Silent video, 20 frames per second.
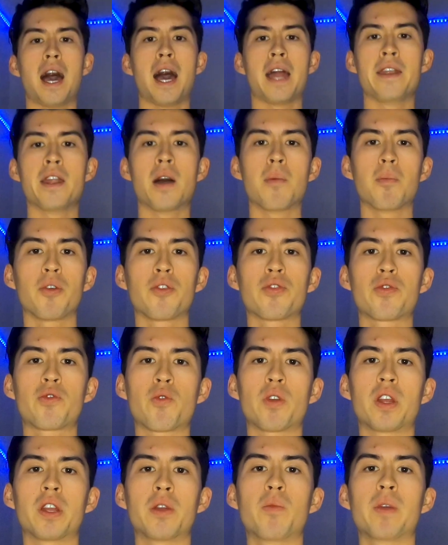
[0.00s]
At number
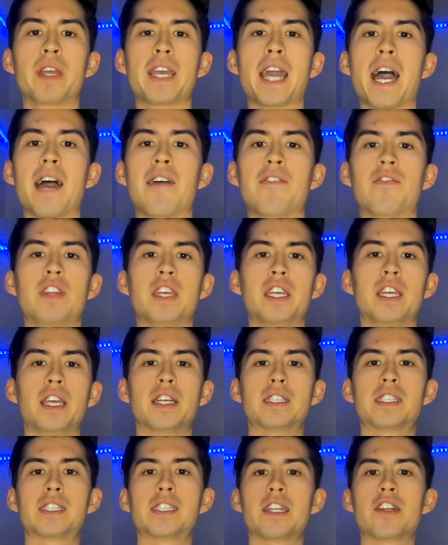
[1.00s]
3, we have the
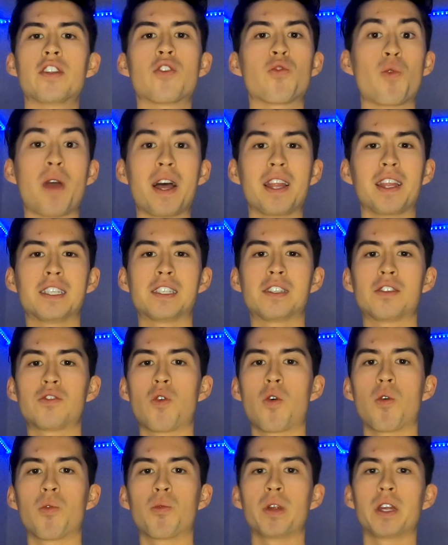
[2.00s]
Cinderella
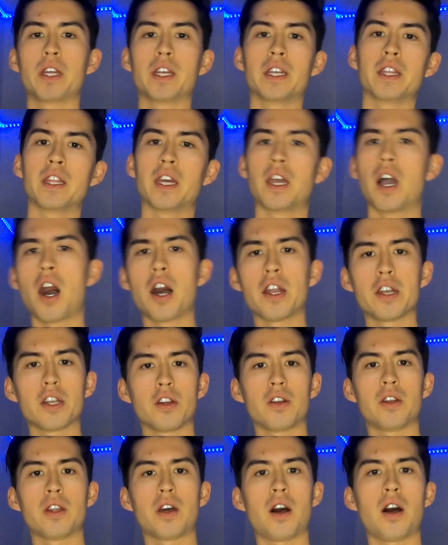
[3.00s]
Story, the
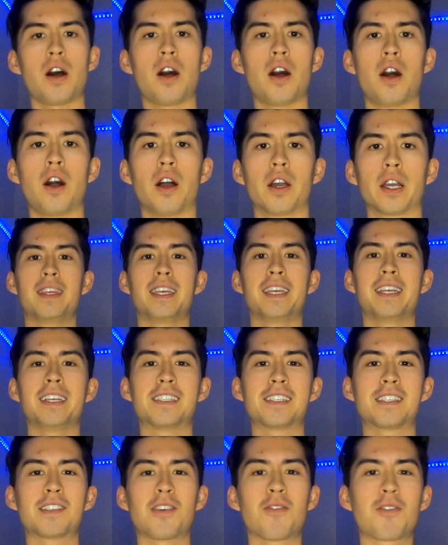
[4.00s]
Underdog, the
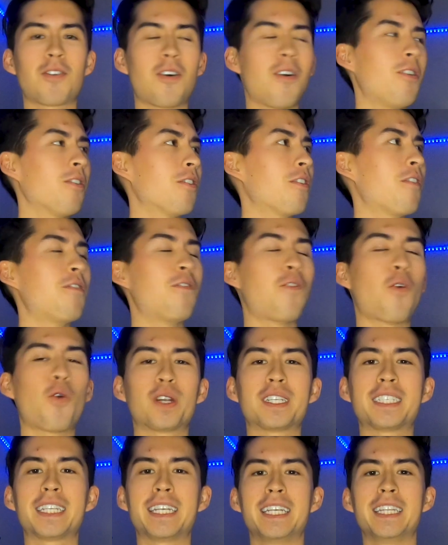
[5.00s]
so-called
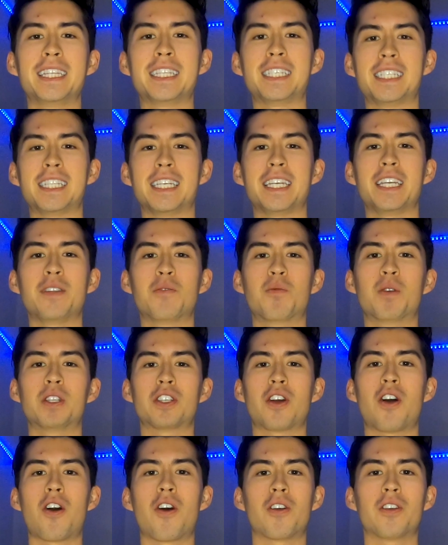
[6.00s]
14th seed, which
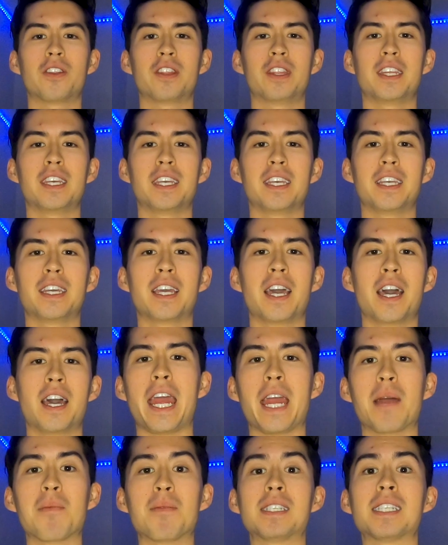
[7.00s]
are the
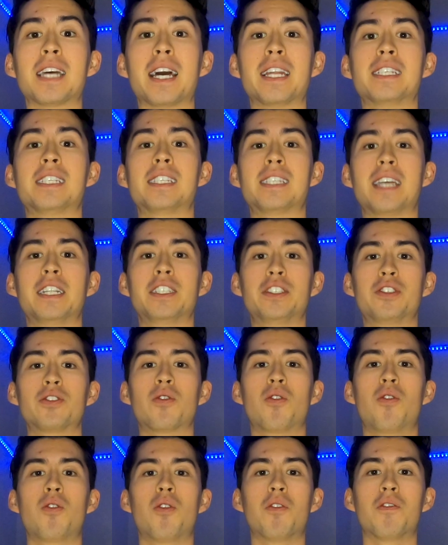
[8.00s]
Amazon
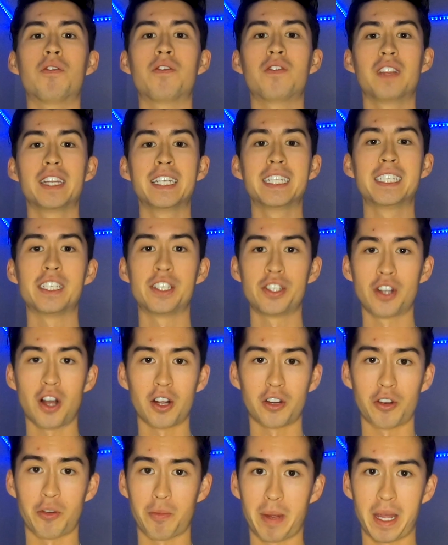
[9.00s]
Essential Fleece
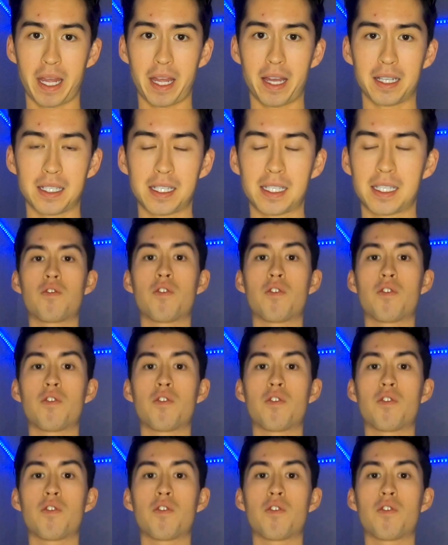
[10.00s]
Jogger Pants.